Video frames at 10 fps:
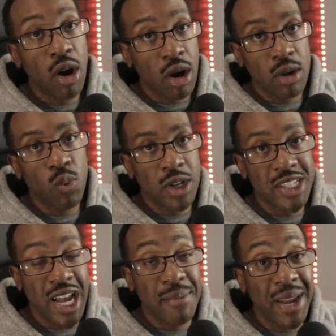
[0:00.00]
on
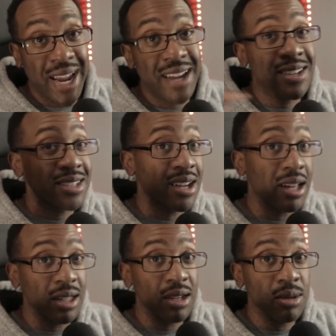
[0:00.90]
WhatsApp and
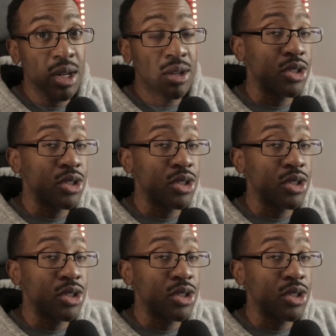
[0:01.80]
Adalo.